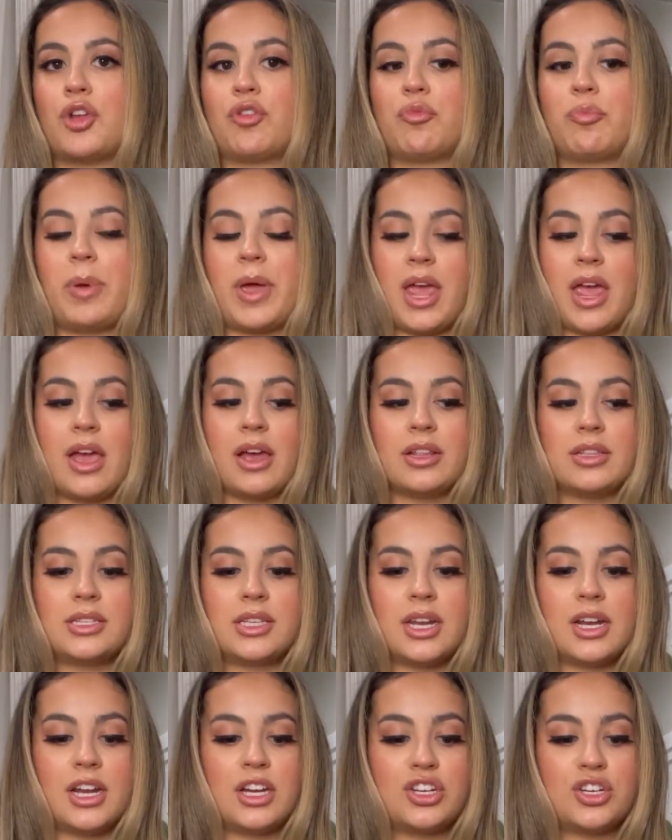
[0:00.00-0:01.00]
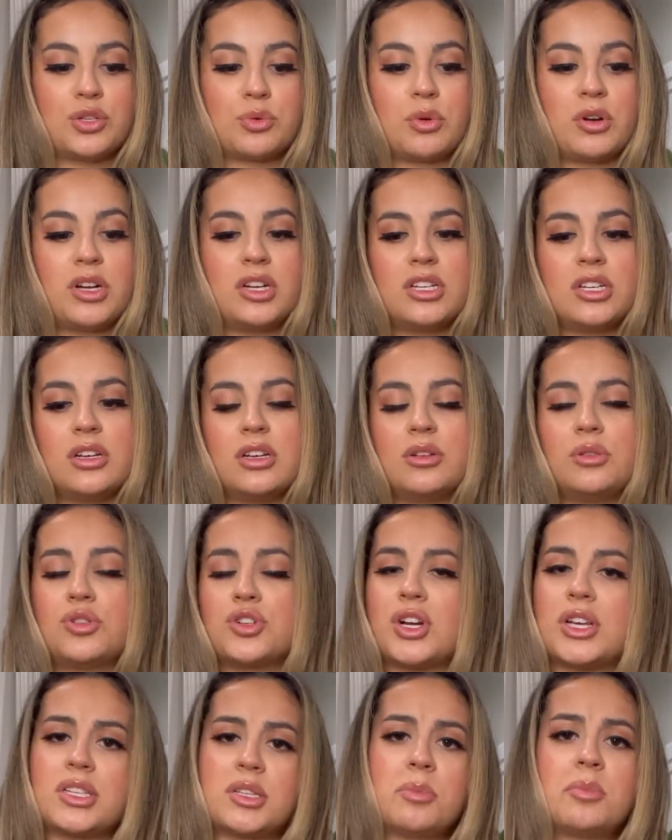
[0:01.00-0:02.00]
of pants and I just wanted to
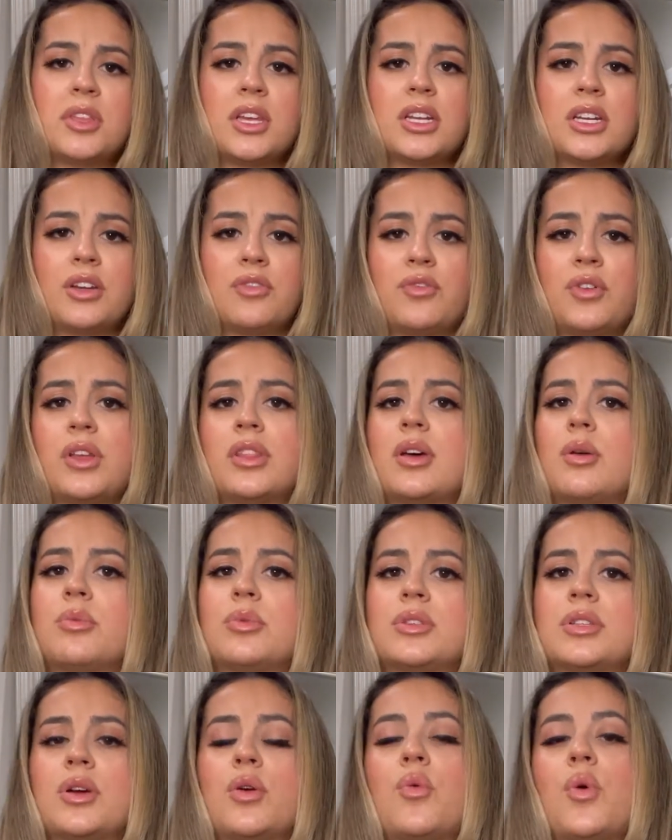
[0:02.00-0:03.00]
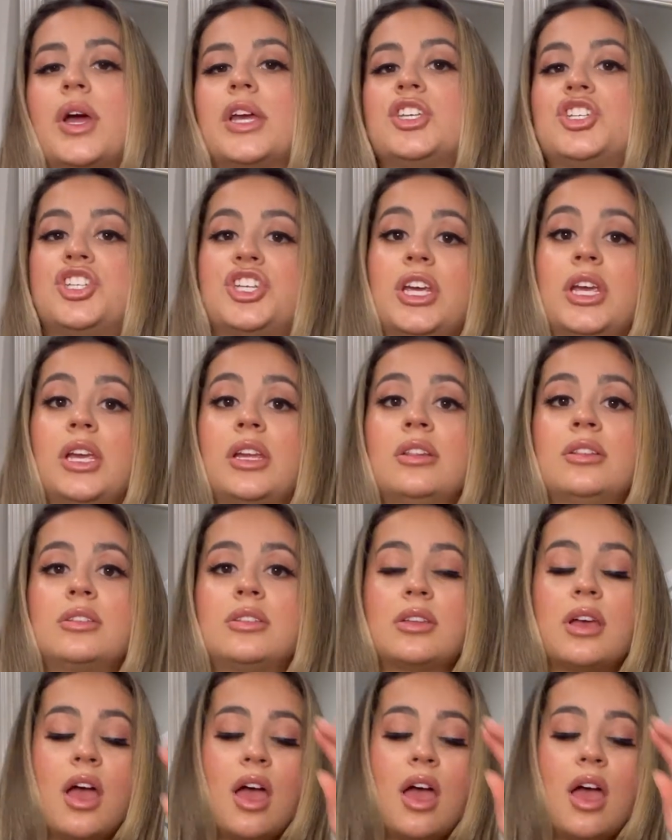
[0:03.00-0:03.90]
try something different that wasn't quite jeans.